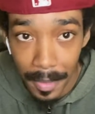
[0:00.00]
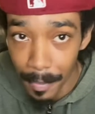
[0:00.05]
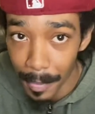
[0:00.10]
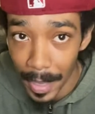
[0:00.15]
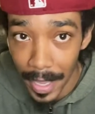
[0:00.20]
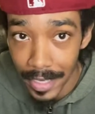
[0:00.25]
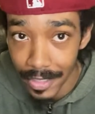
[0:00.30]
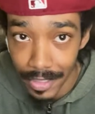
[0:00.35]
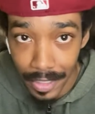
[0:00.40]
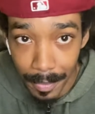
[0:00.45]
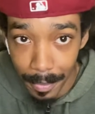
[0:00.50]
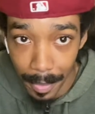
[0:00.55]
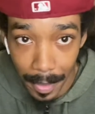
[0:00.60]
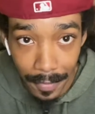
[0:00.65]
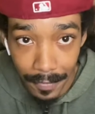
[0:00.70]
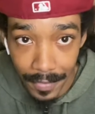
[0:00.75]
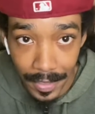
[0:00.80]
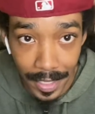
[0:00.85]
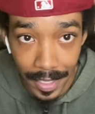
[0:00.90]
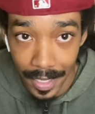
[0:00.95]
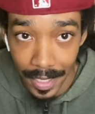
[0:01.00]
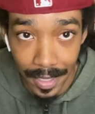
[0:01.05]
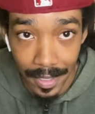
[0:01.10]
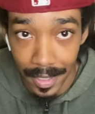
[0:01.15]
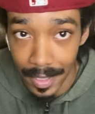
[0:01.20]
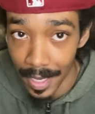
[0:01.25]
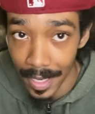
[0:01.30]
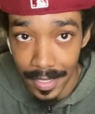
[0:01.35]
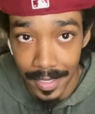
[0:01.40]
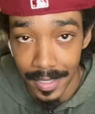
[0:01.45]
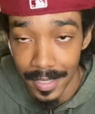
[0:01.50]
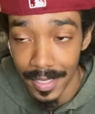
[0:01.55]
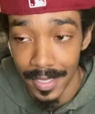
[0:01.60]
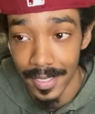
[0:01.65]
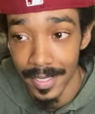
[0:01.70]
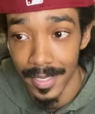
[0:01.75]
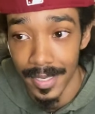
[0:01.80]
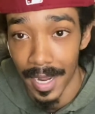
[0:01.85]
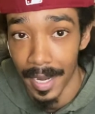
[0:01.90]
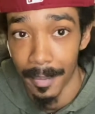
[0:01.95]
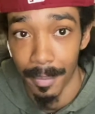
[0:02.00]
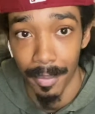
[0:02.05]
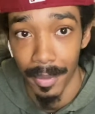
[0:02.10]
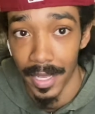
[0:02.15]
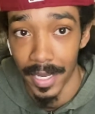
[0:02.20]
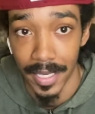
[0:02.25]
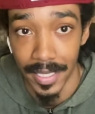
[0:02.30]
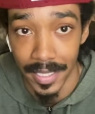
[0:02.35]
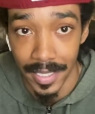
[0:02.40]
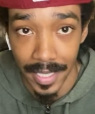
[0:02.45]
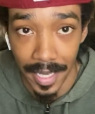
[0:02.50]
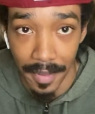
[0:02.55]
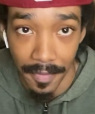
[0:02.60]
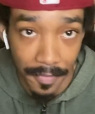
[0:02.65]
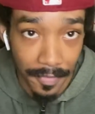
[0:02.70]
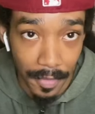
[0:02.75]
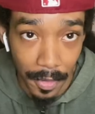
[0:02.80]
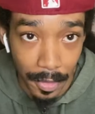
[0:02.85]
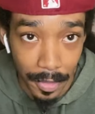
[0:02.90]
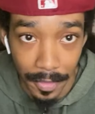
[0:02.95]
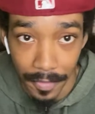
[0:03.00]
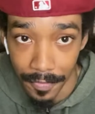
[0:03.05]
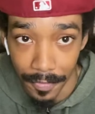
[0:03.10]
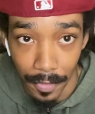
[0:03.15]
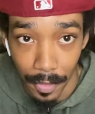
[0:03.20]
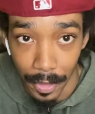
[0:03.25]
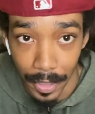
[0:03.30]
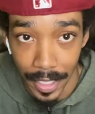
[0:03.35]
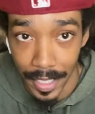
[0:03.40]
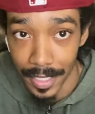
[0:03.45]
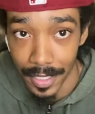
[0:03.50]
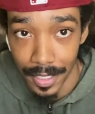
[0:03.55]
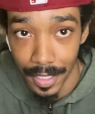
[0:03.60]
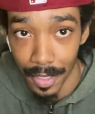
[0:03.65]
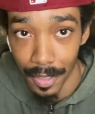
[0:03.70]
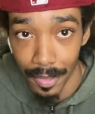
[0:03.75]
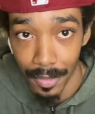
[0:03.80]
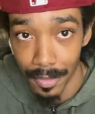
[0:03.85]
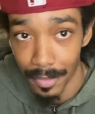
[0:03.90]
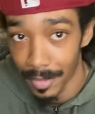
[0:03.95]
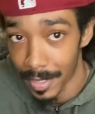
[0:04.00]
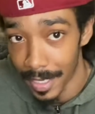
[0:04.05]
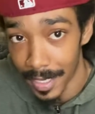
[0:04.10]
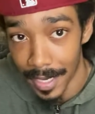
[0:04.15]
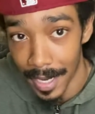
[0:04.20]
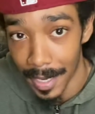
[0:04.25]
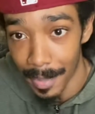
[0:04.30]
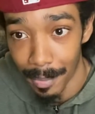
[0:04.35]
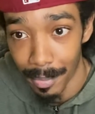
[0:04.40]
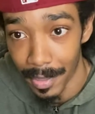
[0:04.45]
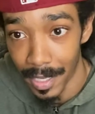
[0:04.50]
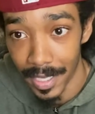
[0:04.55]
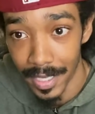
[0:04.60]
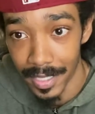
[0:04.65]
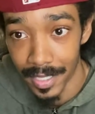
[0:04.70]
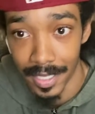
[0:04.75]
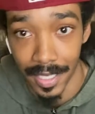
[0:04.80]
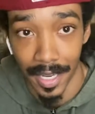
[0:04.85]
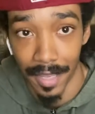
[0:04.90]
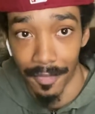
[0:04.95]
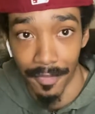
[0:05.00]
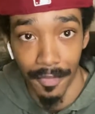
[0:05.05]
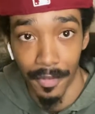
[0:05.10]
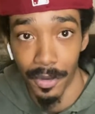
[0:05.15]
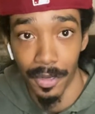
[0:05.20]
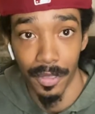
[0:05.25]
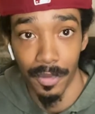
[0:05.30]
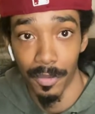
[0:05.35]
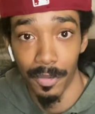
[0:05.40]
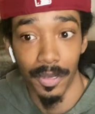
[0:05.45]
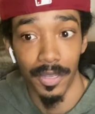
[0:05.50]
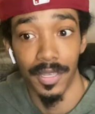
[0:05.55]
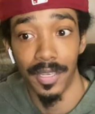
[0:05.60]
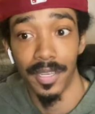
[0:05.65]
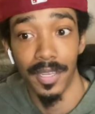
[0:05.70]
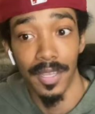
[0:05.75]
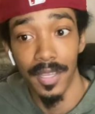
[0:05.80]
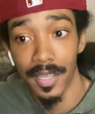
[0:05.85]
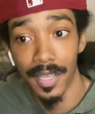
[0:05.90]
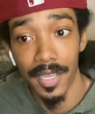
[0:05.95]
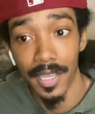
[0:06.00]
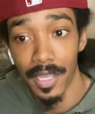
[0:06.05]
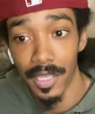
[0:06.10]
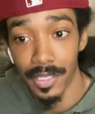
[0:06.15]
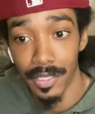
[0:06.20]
Patrick Beverly either. These niggas are not playing until they 44 years old. They're not playing until they're 41.